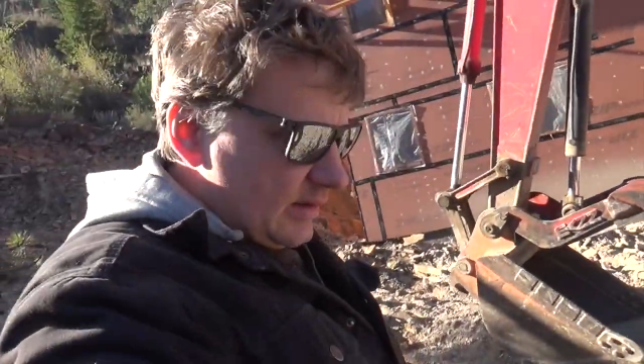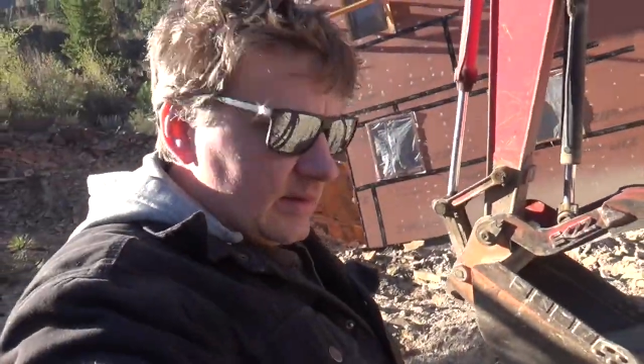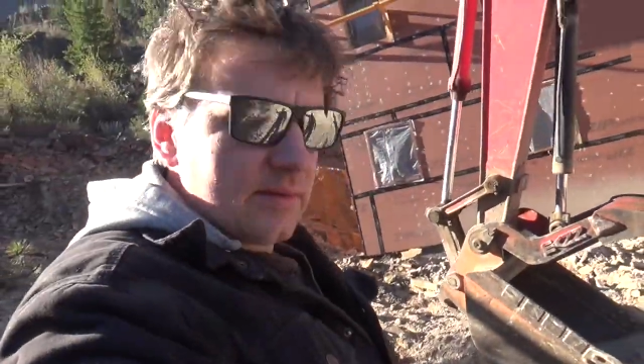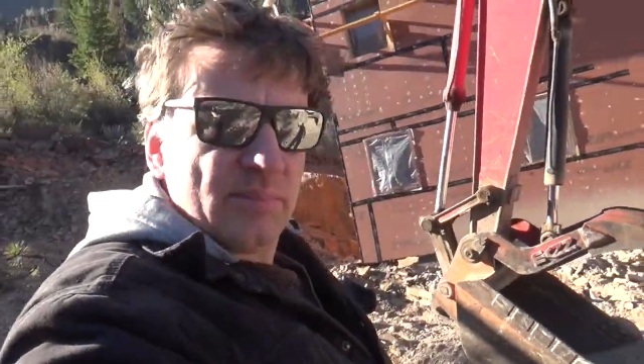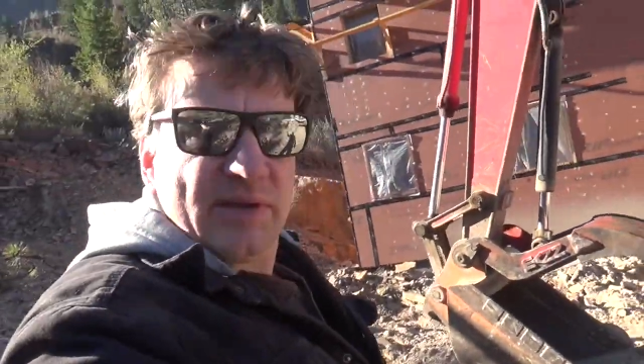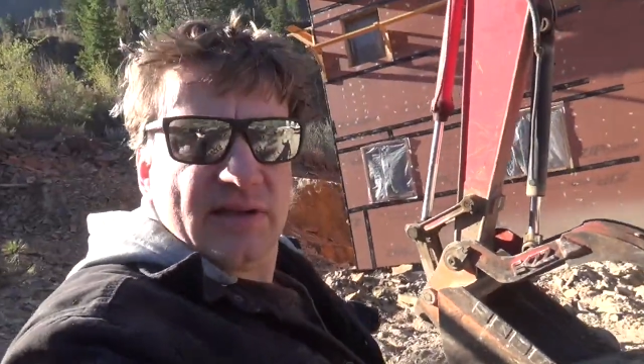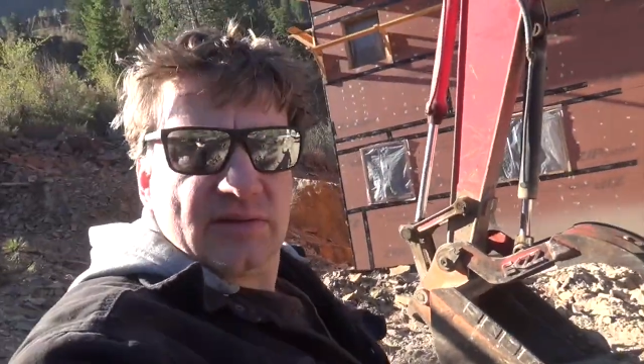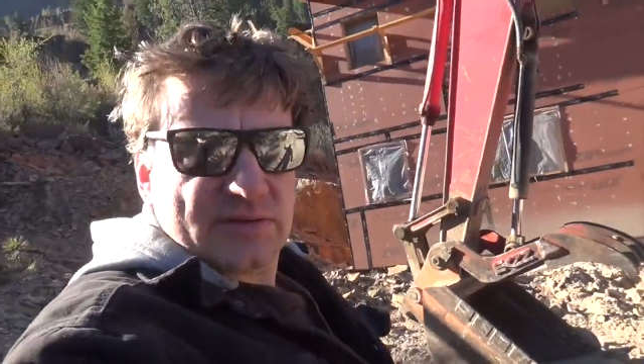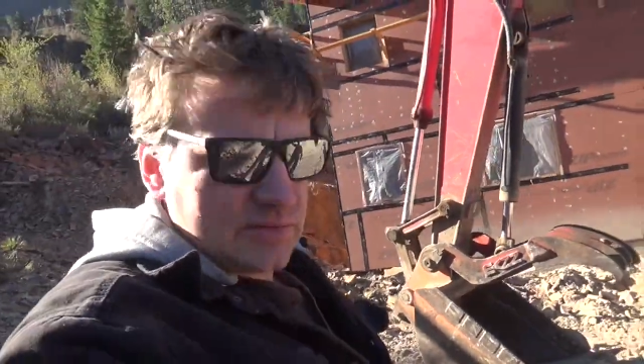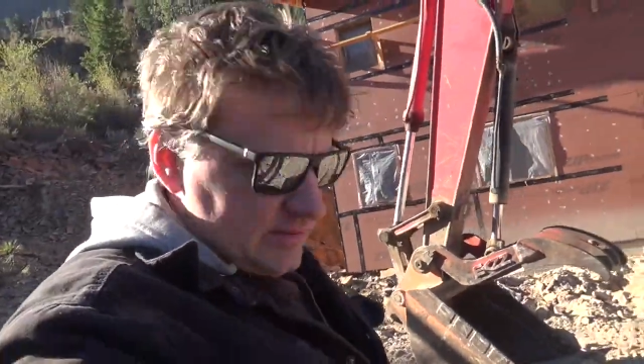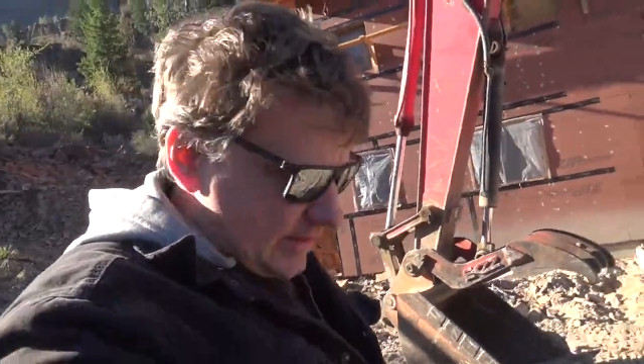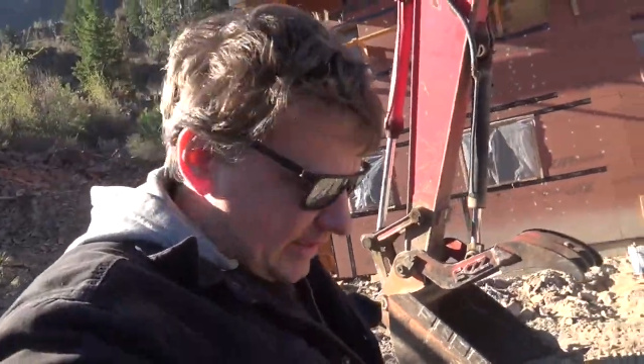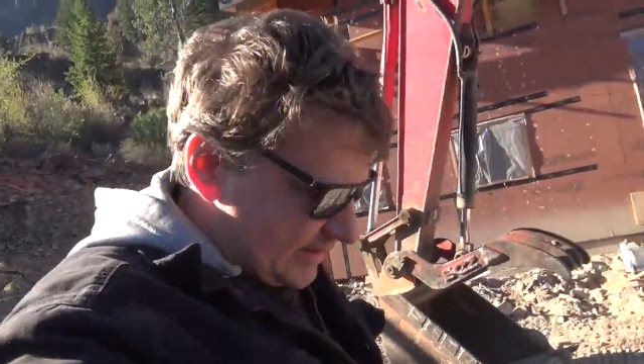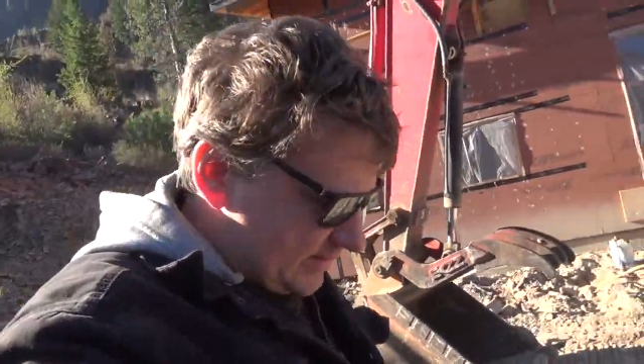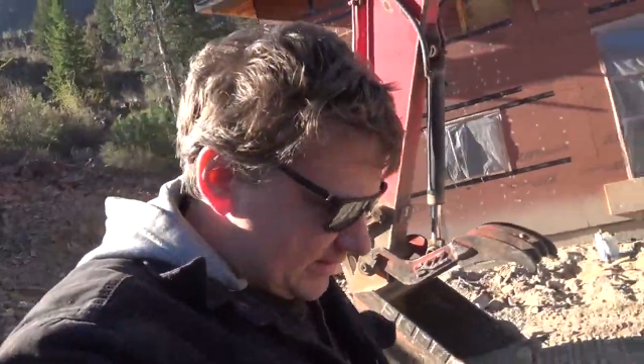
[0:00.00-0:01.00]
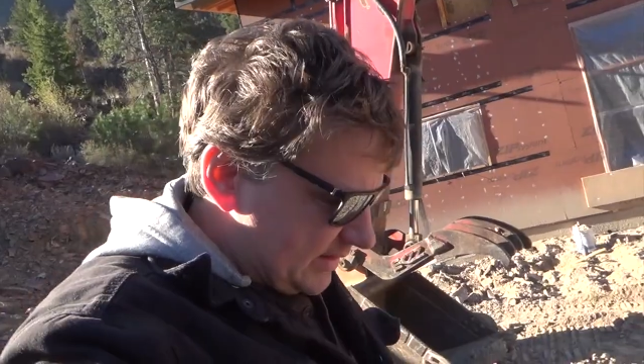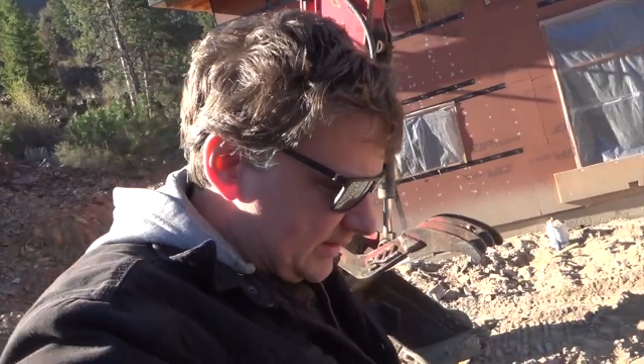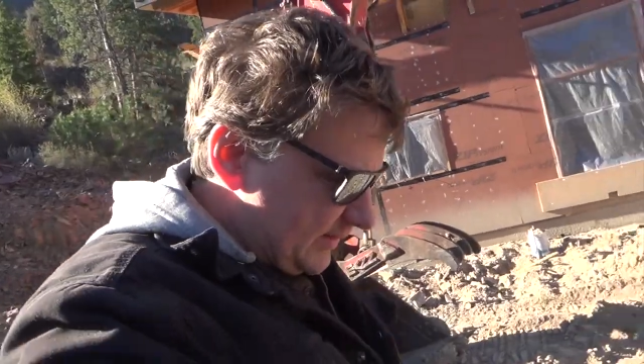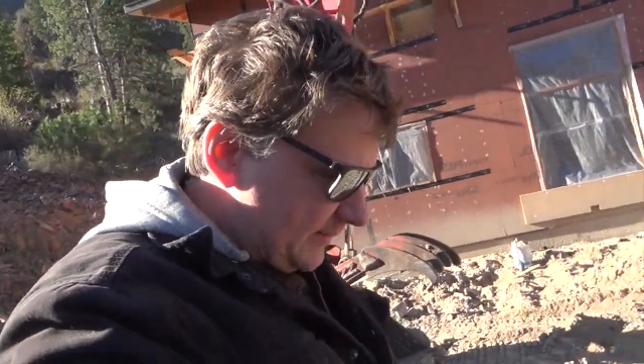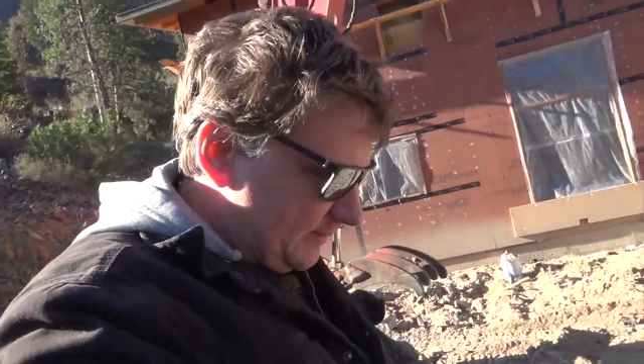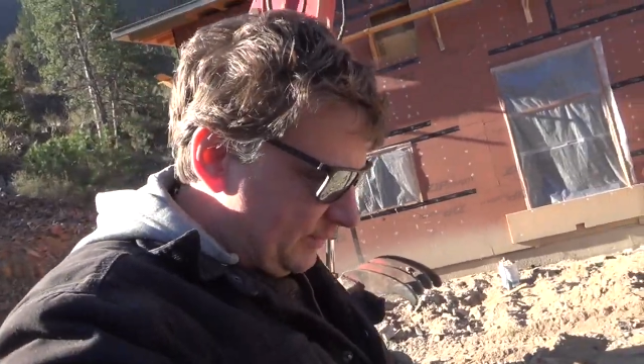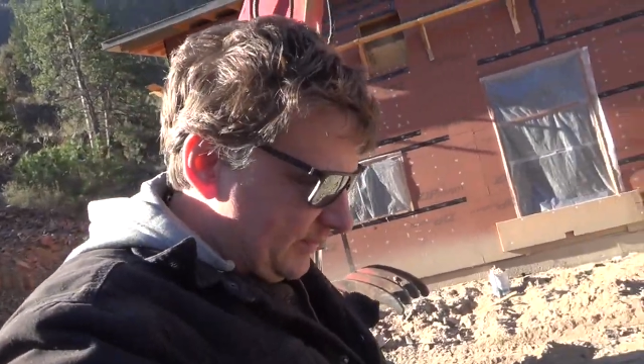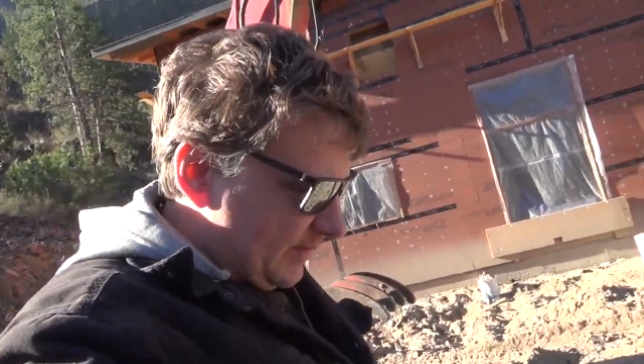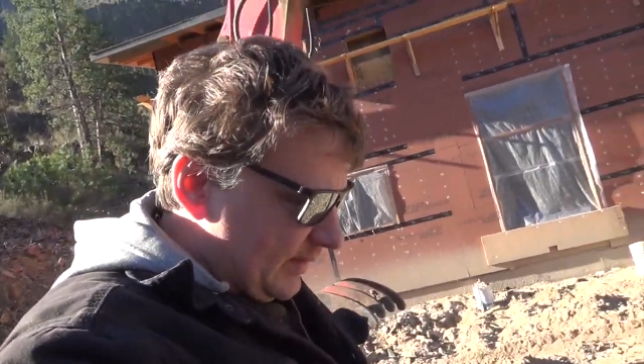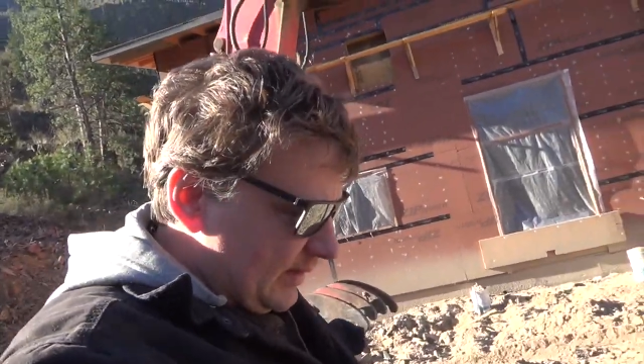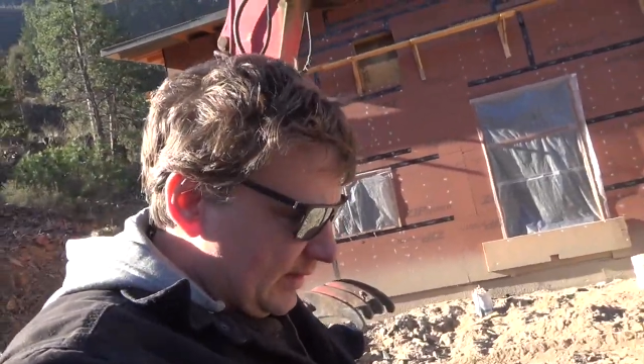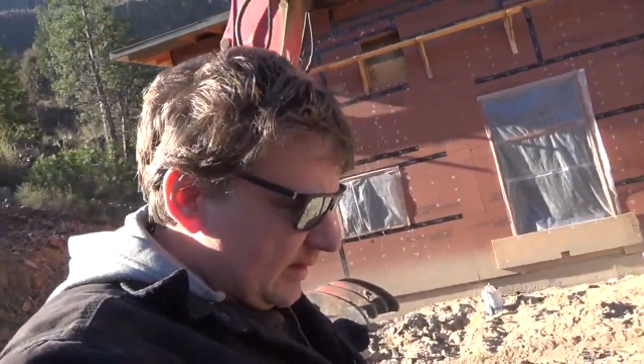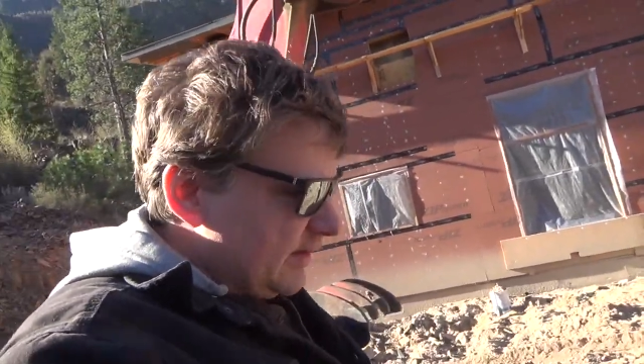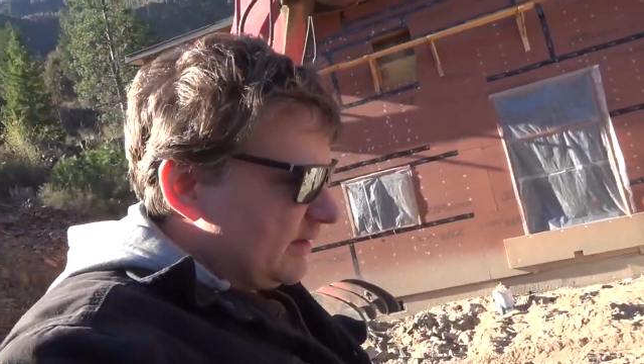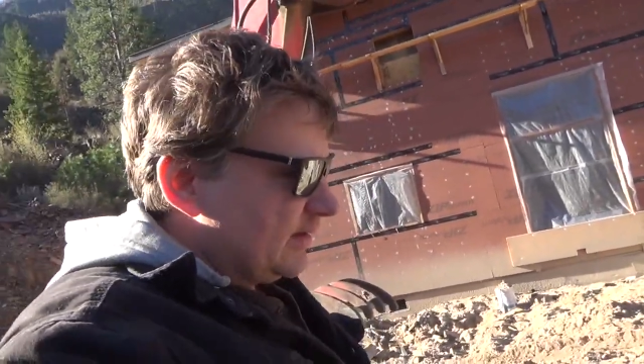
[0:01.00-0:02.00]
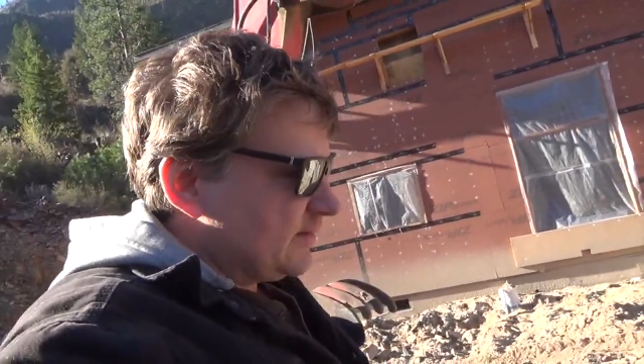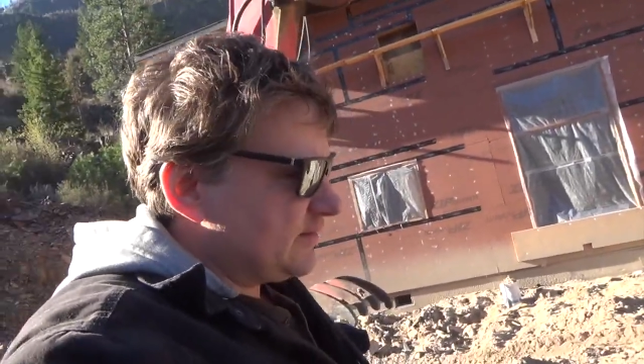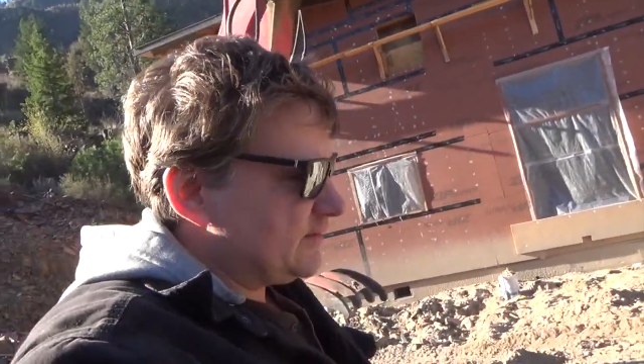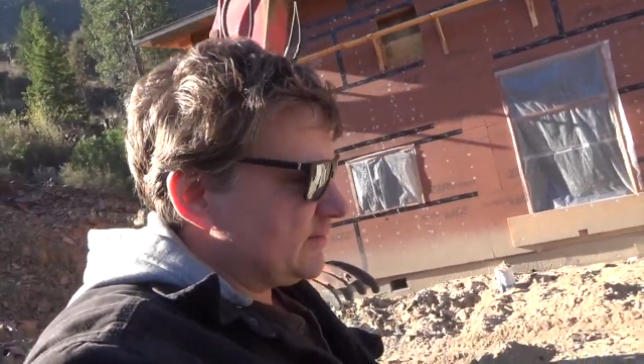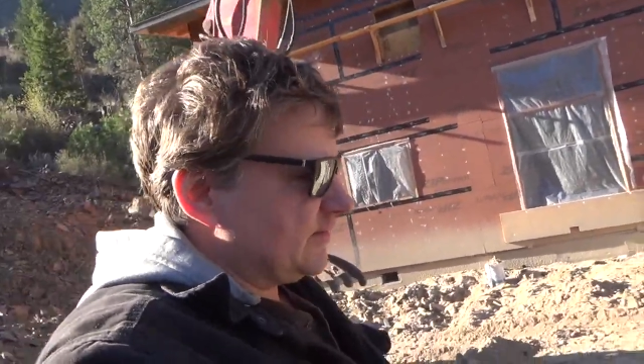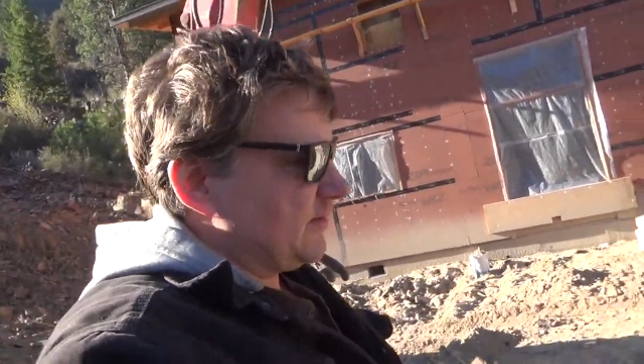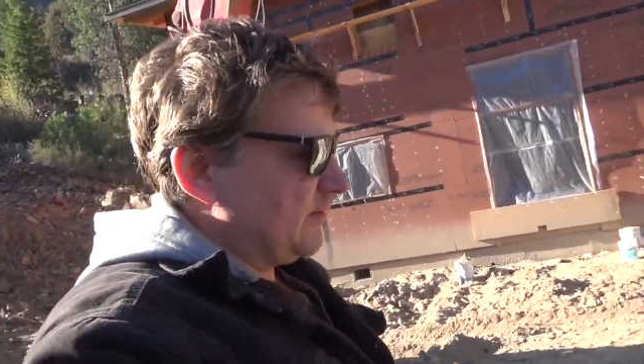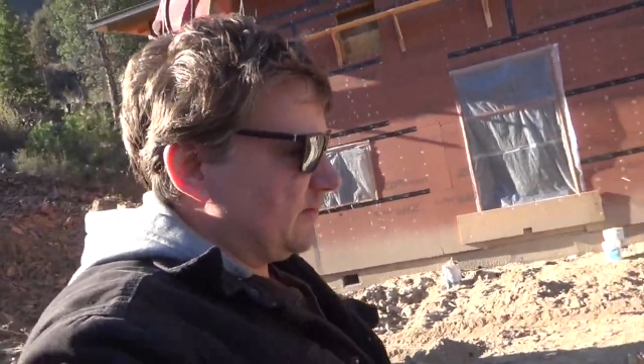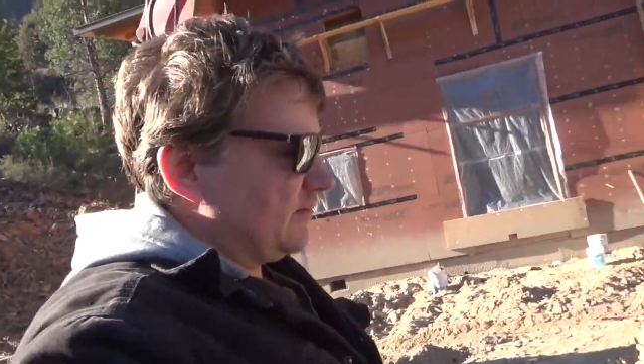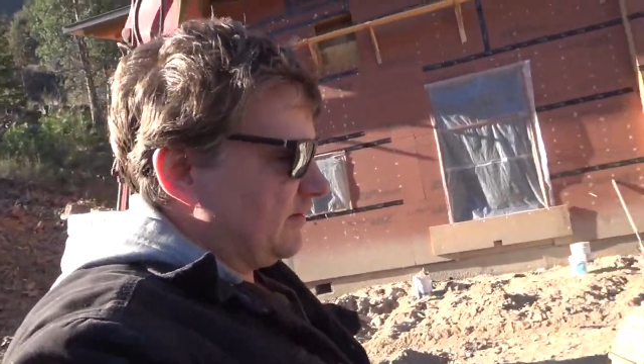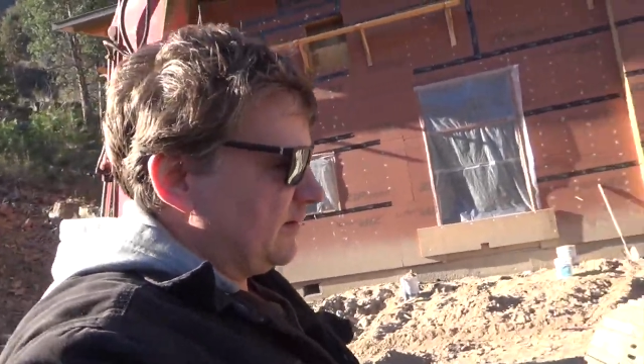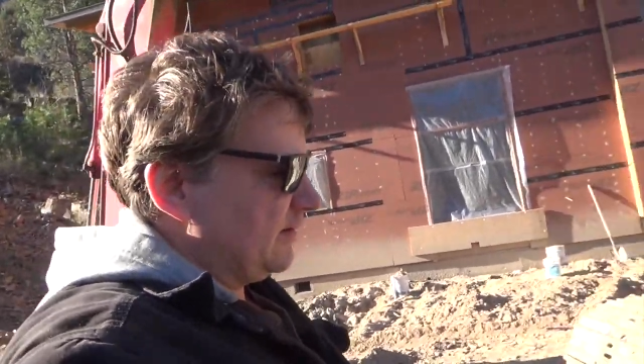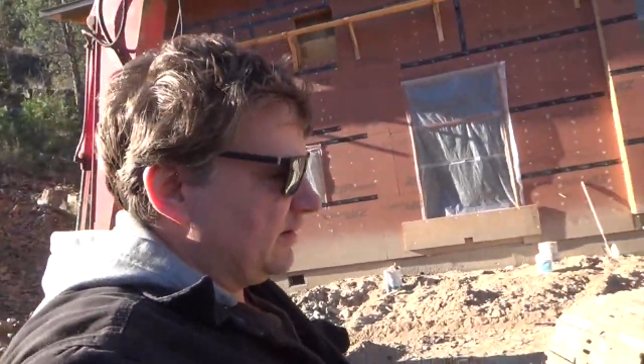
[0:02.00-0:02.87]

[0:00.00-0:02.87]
the beetle tracks. So